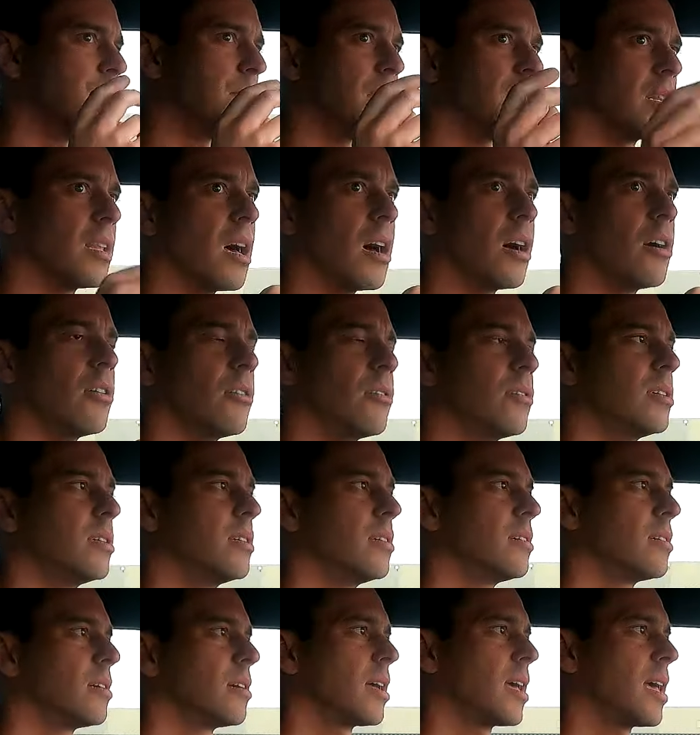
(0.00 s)
below,
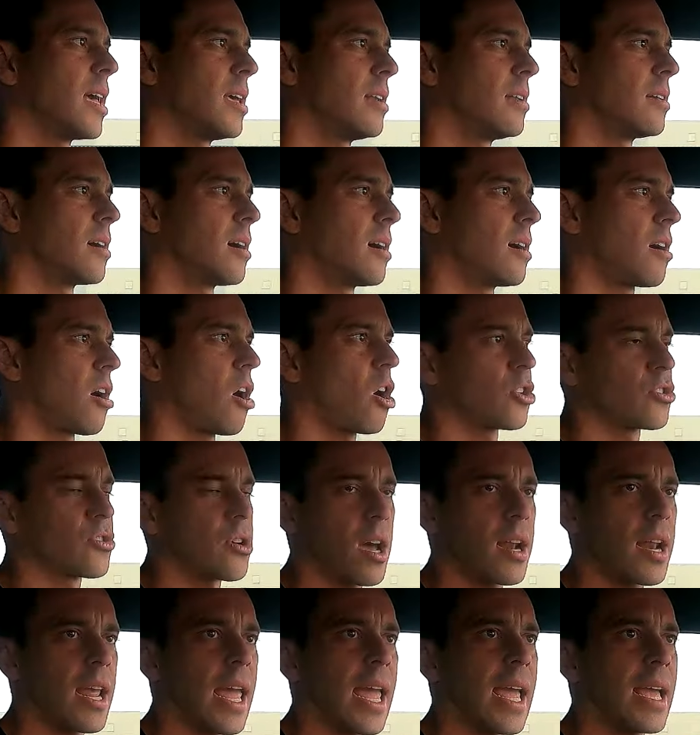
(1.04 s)
and I'll
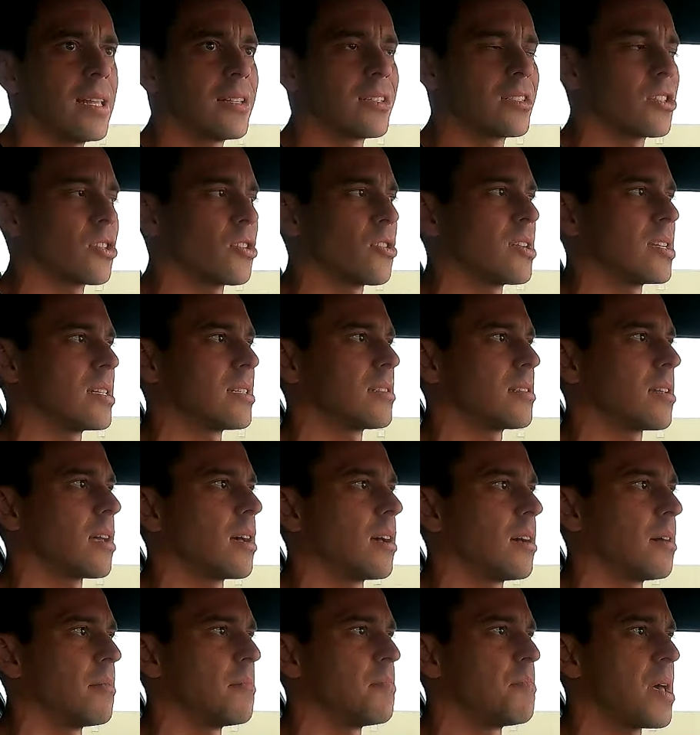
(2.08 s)
try to answer as
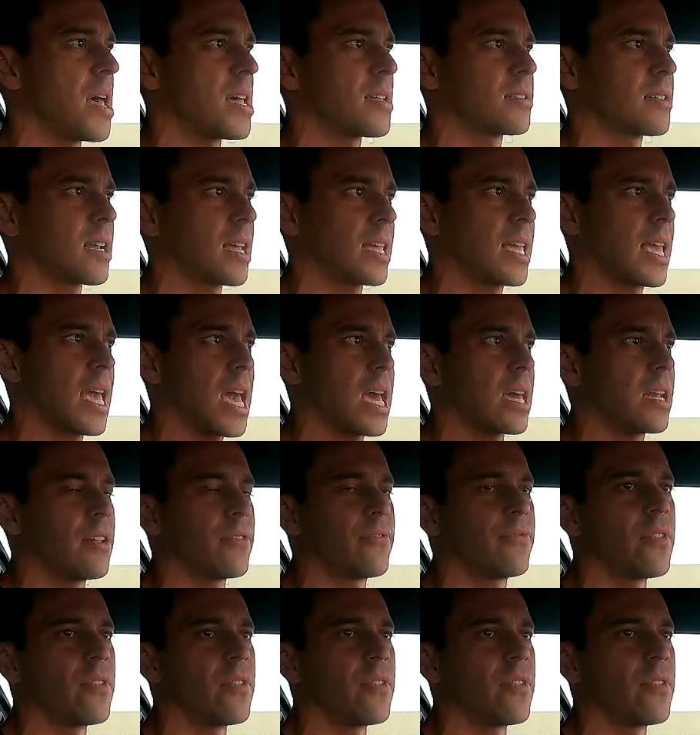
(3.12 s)
best I can.